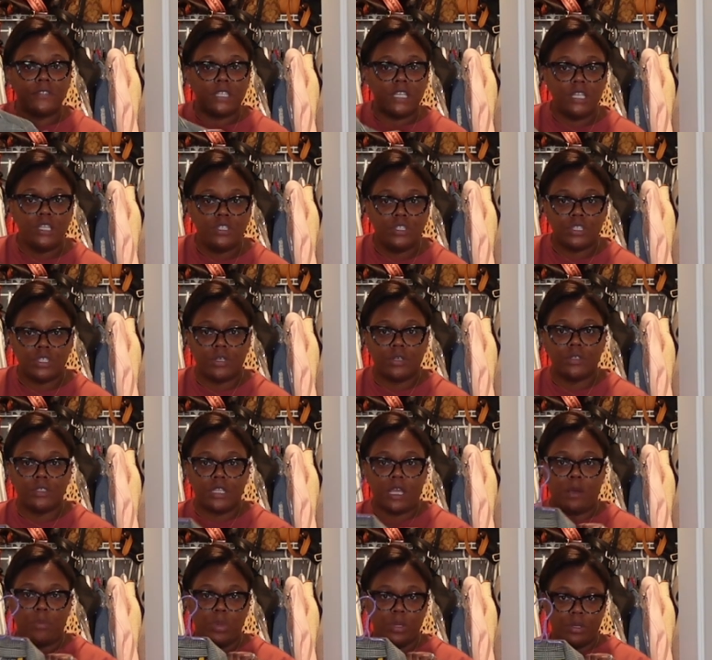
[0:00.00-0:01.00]
t-shirts
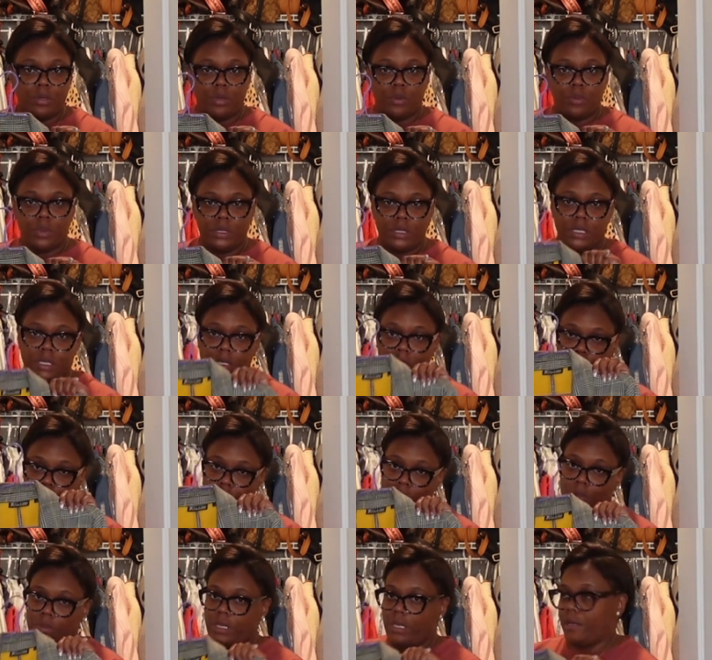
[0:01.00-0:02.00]
I'll put on with this.
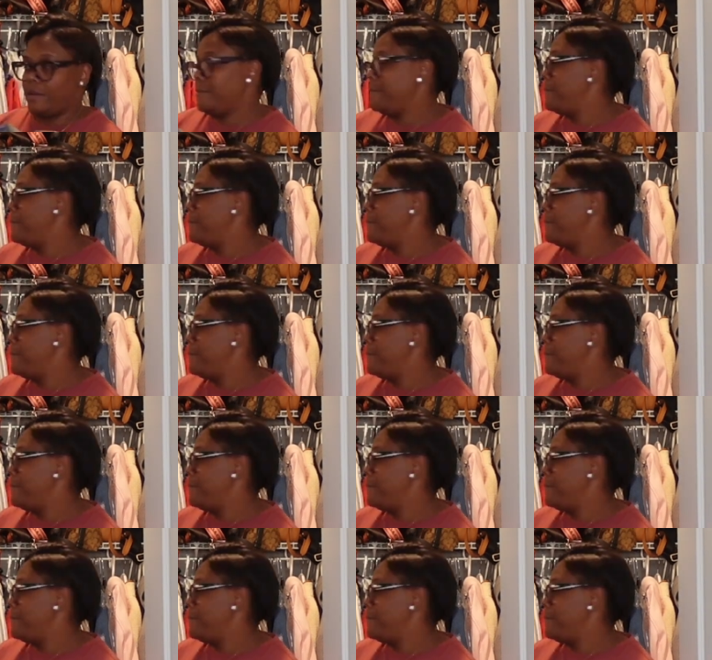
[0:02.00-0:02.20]
So yeah,